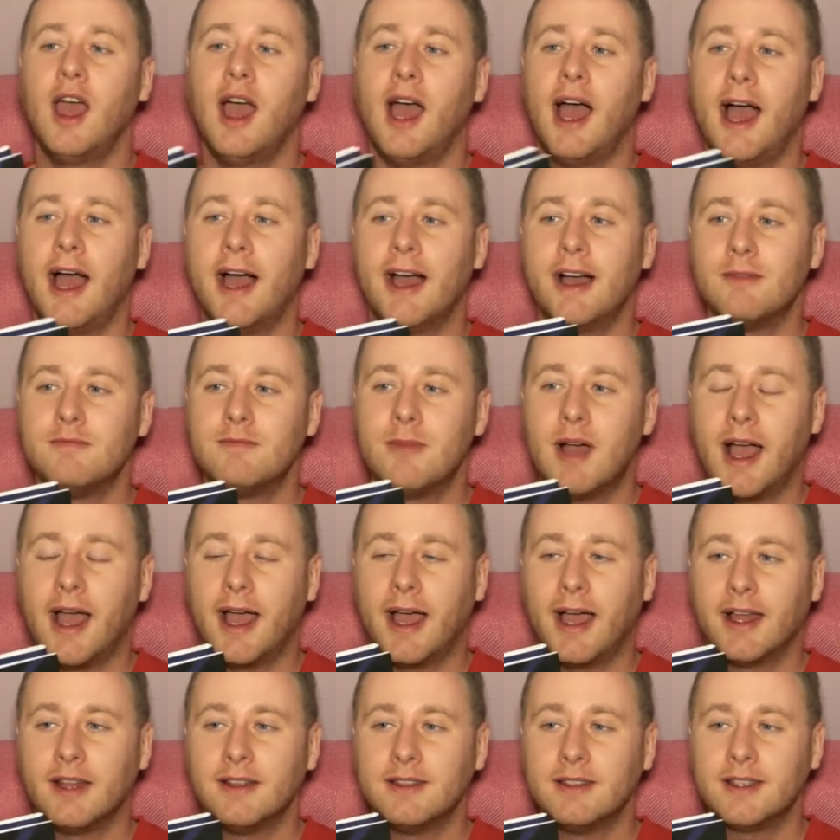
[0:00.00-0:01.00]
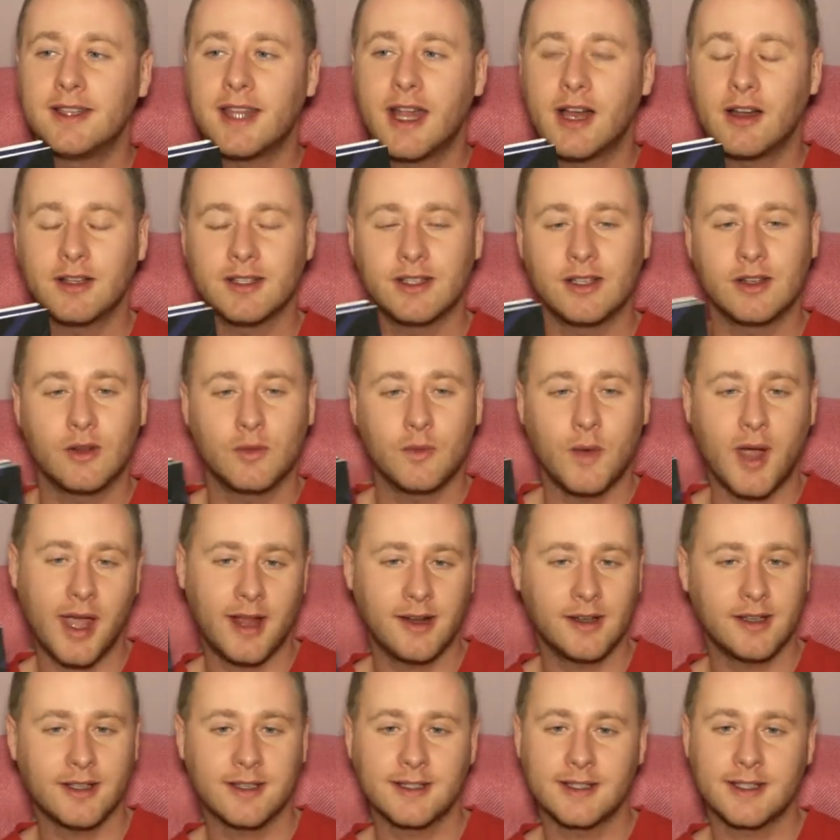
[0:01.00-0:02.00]
and there is an
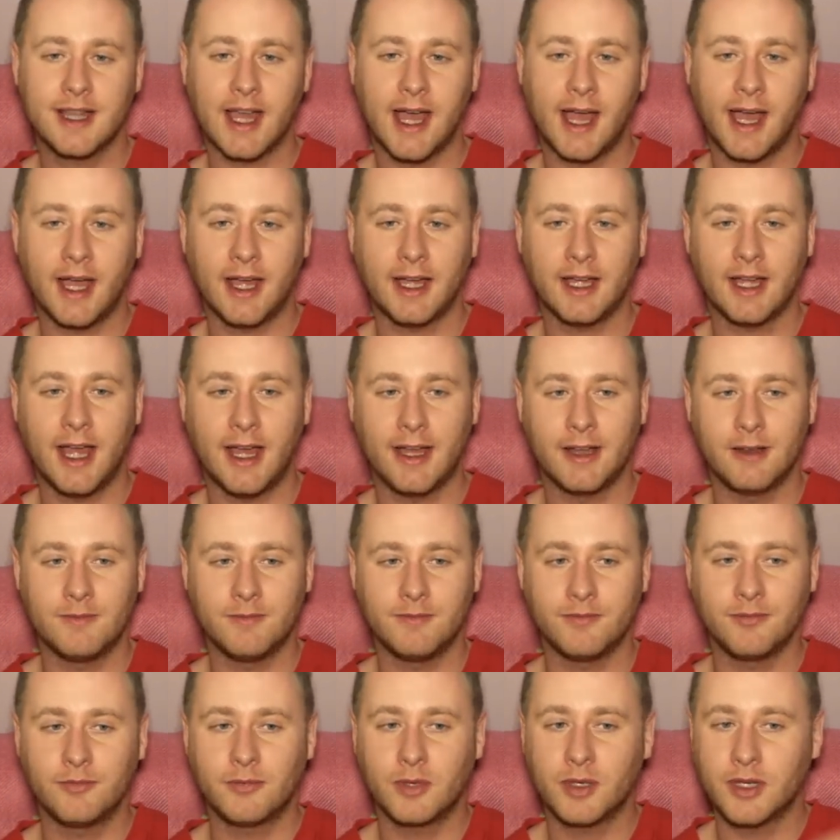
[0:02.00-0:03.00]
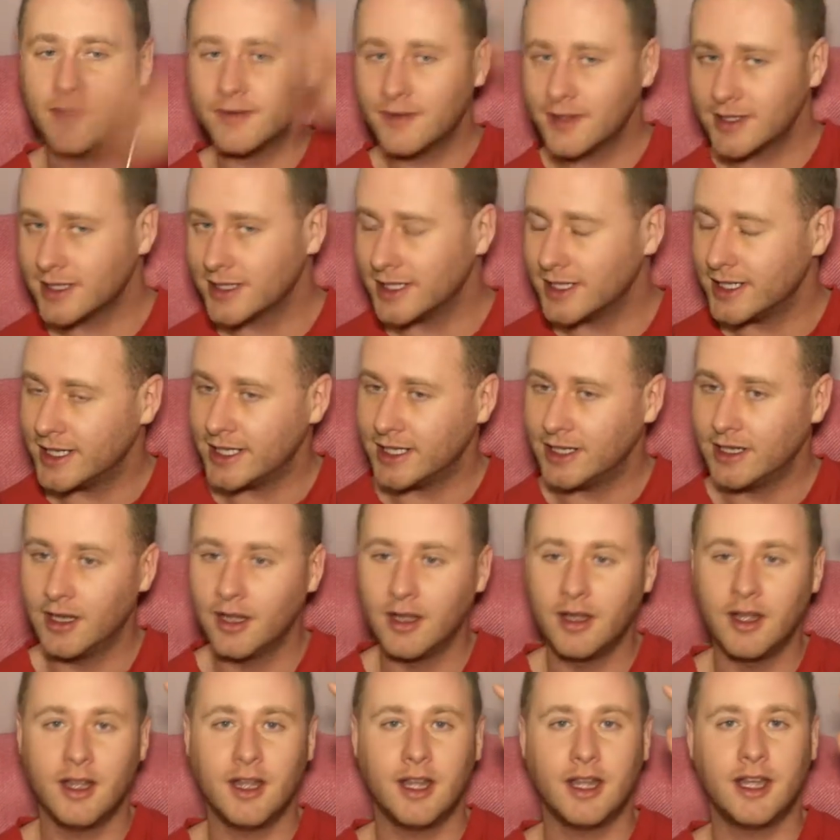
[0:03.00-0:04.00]
awareness that previously
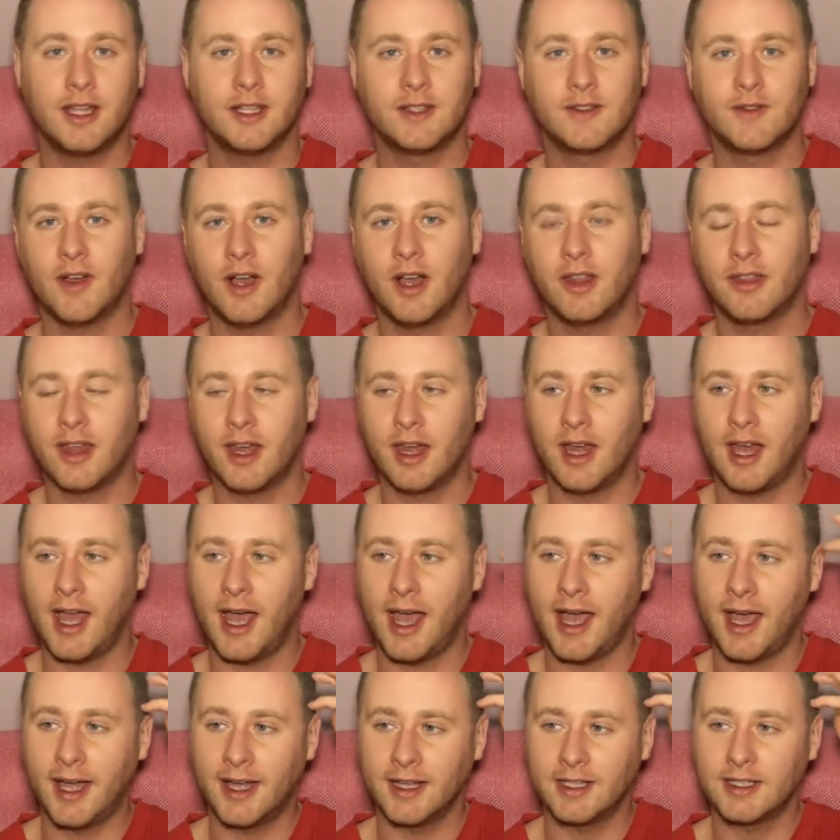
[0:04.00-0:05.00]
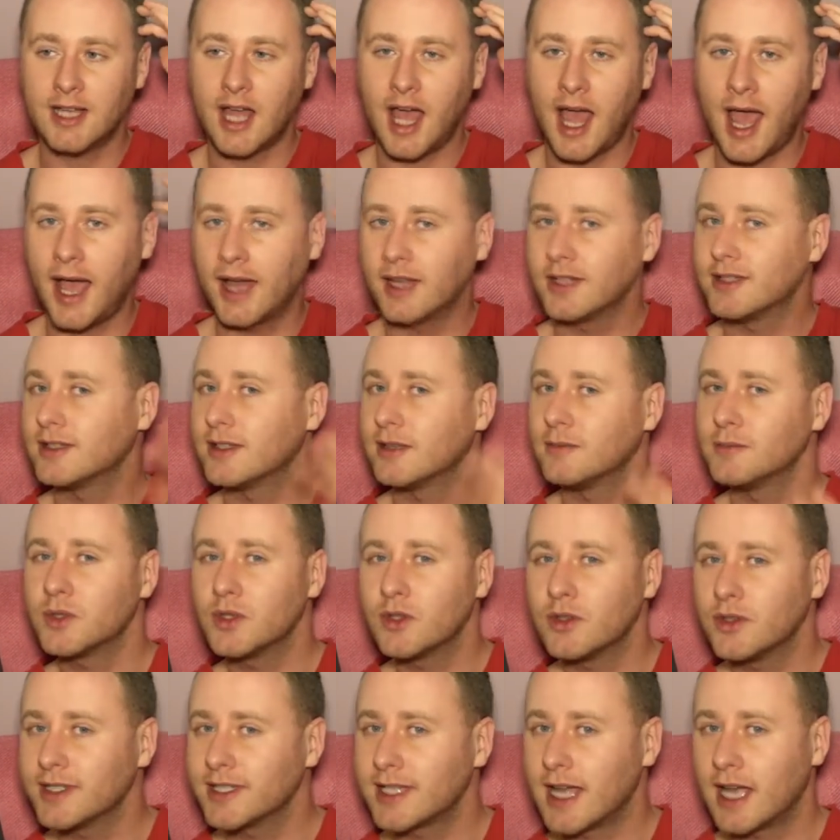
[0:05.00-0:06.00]
his father had had some
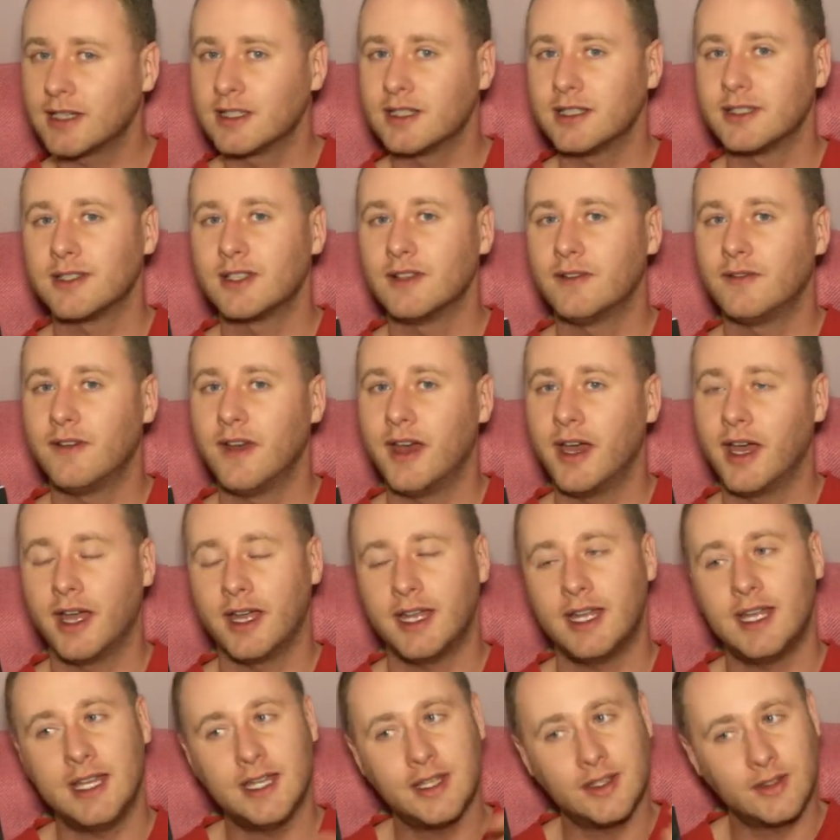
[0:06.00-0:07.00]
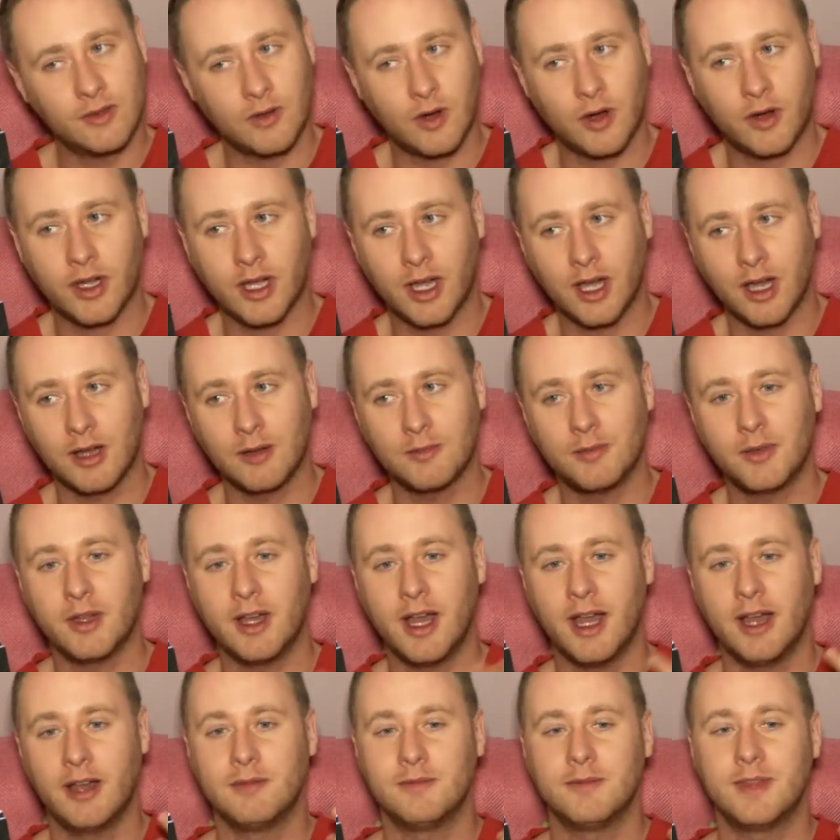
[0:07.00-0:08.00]
sort of scandalous affair. He's growing up
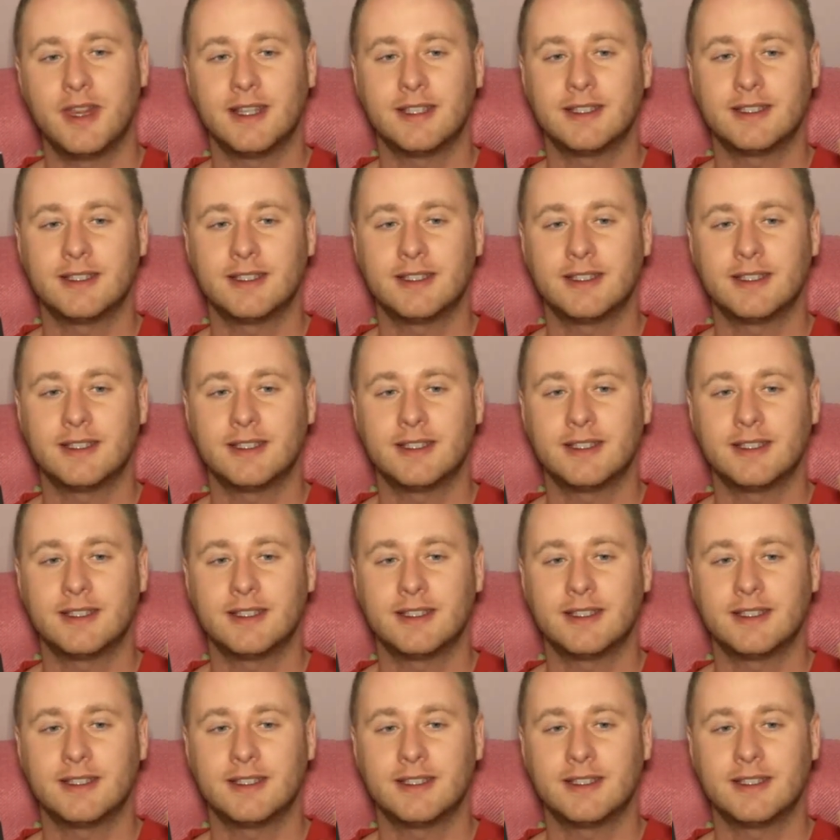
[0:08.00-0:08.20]
and